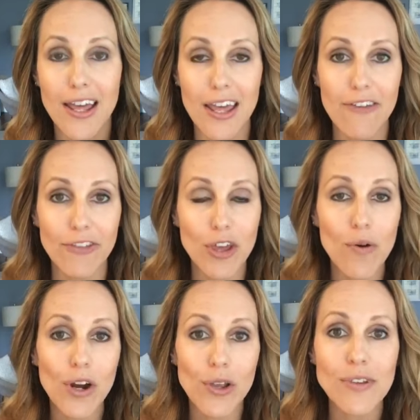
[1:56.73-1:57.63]
If you
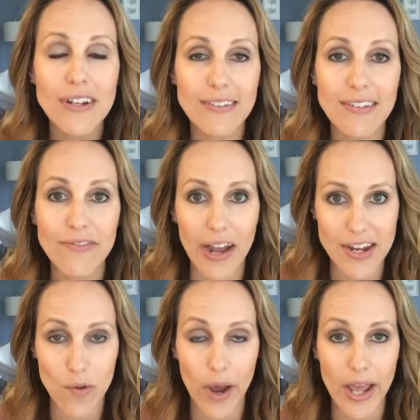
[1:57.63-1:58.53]
are using
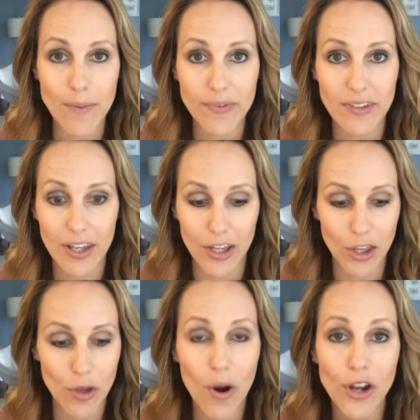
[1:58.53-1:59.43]
disinfecting wipes,
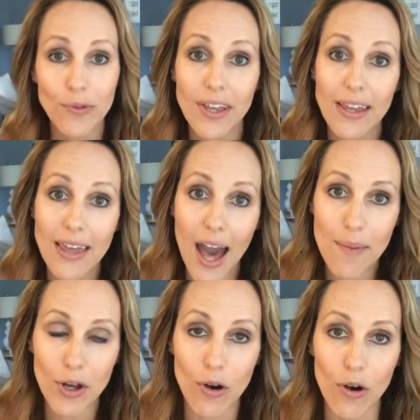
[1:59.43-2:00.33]
you are using a
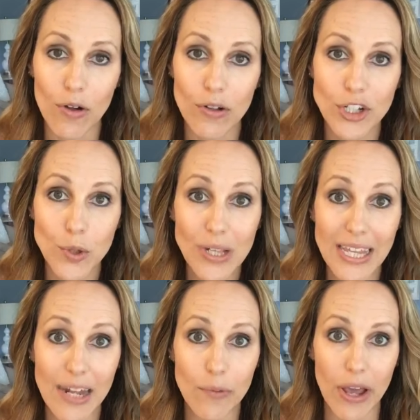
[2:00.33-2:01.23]
chemical to
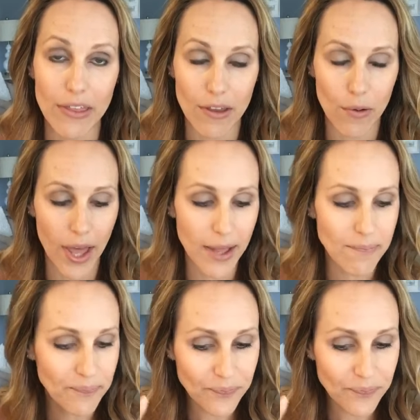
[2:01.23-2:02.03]
clean with, okay?